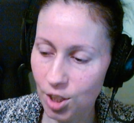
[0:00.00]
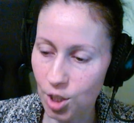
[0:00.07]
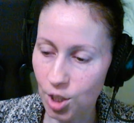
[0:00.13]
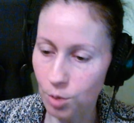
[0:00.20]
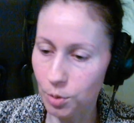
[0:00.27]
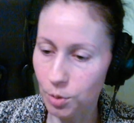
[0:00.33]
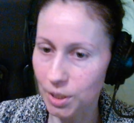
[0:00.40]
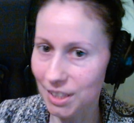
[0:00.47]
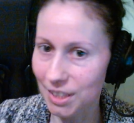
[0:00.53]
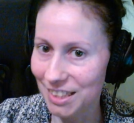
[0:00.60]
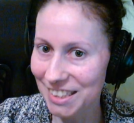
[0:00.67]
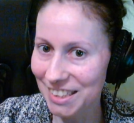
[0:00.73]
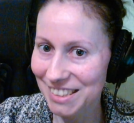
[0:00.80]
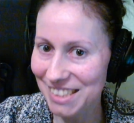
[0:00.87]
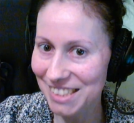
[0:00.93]
would
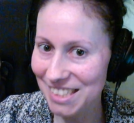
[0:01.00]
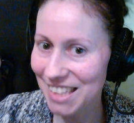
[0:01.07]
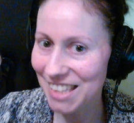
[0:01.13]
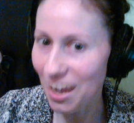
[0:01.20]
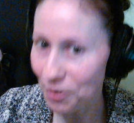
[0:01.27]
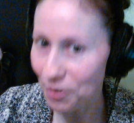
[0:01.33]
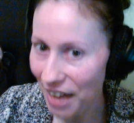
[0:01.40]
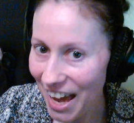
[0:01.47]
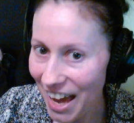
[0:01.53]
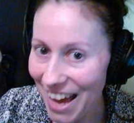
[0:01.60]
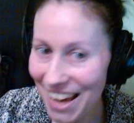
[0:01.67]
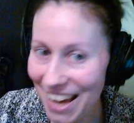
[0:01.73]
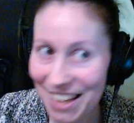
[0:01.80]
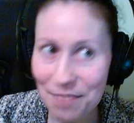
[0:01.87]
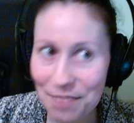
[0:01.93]
scout
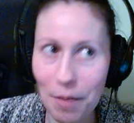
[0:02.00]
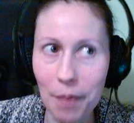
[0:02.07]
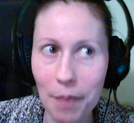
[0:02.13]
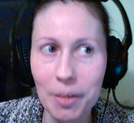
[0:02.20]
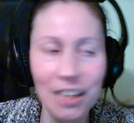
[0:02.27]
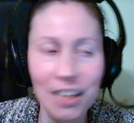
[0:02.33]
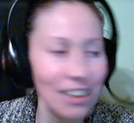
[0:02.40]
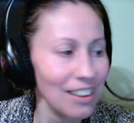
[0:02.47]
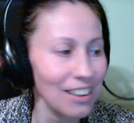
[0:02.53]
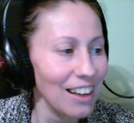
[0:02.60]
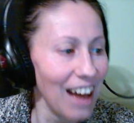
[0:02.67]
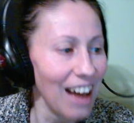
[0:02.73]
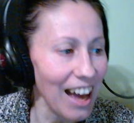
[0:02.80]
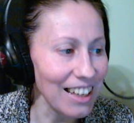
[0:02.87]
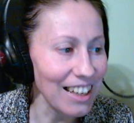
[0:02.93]
ahead, maybe
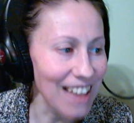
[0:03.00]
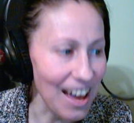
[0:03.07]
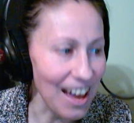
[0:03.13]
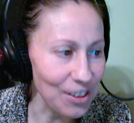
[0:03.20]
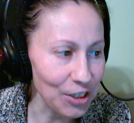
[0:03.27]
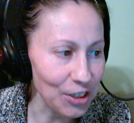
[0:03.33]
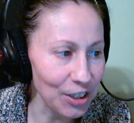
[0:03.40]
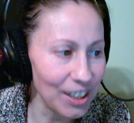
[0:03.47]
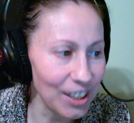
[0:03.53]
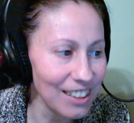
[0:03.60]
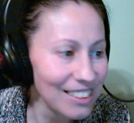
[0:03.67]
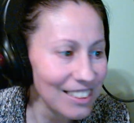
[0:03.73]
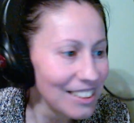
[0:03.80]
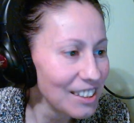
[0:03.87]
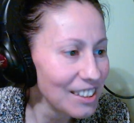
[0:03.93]
gather
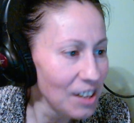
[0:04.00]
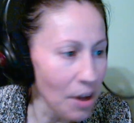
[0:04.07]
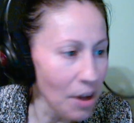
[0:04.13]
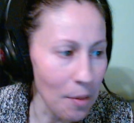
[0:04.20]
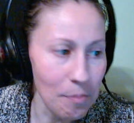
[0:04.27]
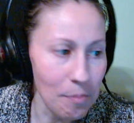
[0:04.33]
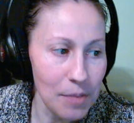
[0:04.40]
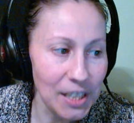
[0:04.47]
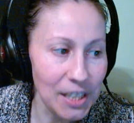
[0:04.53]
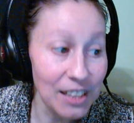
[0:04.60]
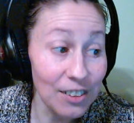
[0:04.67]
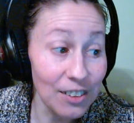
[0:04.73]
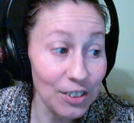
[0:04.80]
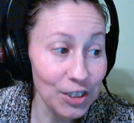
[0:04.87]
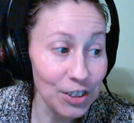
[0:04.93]

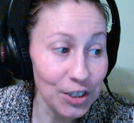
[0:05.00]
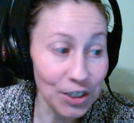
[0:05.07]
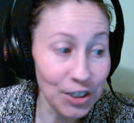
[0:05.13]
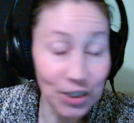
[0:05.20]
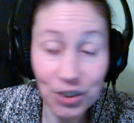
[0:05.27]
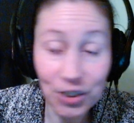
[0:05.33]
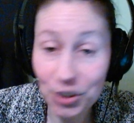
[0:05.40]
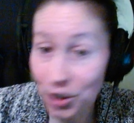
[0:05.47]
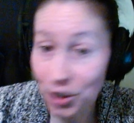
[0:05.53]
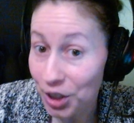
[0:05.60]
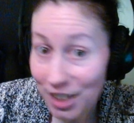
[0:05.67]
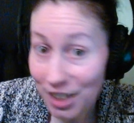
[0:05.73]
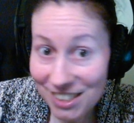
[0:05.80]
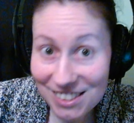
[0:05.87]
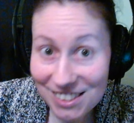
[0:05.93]
material
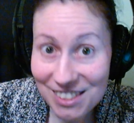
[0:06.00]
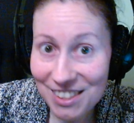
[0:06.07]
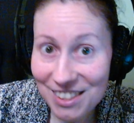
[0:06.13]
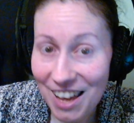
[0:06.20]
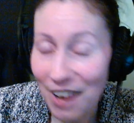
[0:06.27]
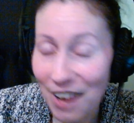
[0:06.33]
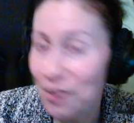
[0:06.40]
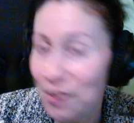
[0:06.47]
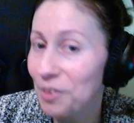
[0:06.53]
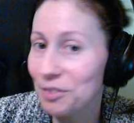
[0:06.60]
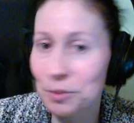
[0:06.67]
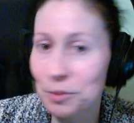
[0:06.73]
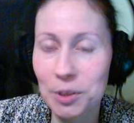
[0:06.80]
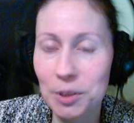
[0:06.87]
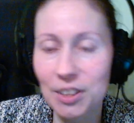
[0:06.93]
goods that
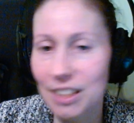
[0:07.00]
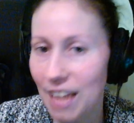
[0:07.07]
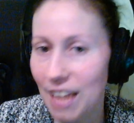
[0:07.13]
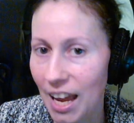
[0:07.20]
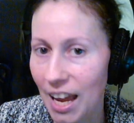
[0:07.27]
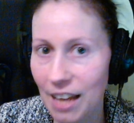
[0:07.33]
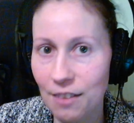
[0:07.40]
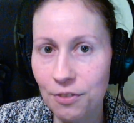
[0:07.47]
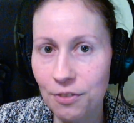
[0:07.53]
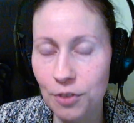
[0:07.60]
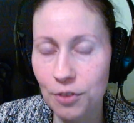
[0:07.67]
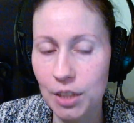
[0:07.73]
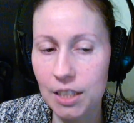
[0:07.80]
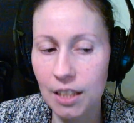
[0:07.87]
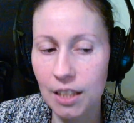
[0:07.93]
will gain for
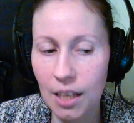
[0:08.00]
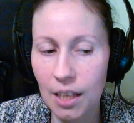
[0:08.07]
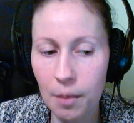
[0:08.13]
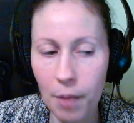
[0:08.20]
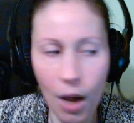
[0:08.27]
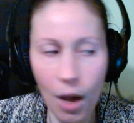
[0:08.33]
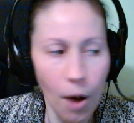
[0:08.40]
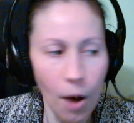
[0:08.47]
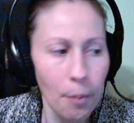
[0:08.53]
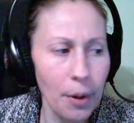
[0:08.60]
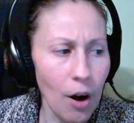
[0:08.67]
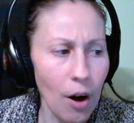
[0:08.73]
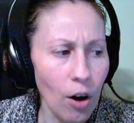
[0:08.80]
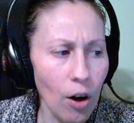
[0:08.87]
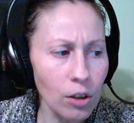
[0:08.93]
the team, but
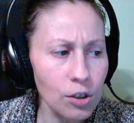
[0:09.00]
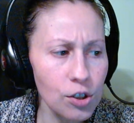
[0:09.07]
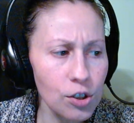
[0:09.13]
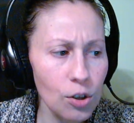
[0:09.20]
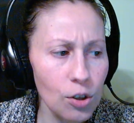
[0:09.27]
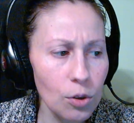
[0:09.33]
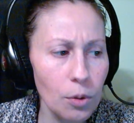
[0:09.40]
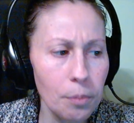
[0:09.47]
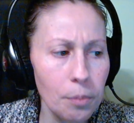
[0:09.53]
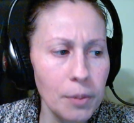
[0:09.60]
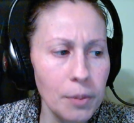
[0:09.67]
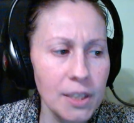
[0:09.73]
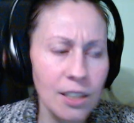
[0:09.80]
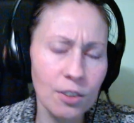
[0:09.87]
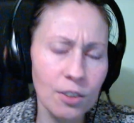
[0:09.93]
also
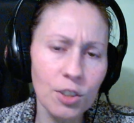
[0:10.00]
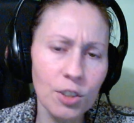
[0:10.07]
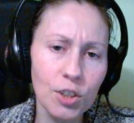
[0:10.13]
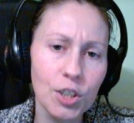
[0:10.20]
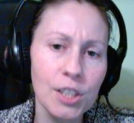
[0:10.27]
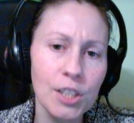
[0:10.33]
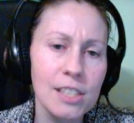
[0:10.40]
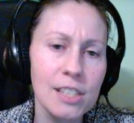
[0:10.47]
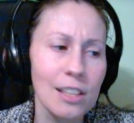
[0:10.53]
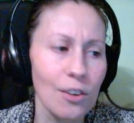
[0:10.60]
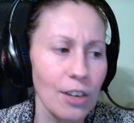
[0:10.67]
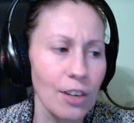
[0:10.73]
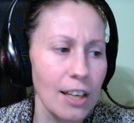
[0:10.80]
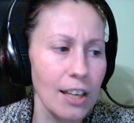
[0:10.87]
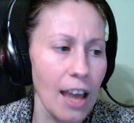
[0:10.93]
material goods that are
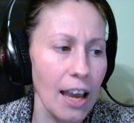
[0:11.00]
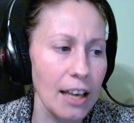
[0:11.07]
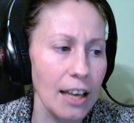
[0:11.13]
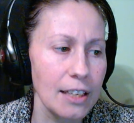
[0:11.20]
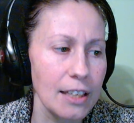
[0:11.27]
gained.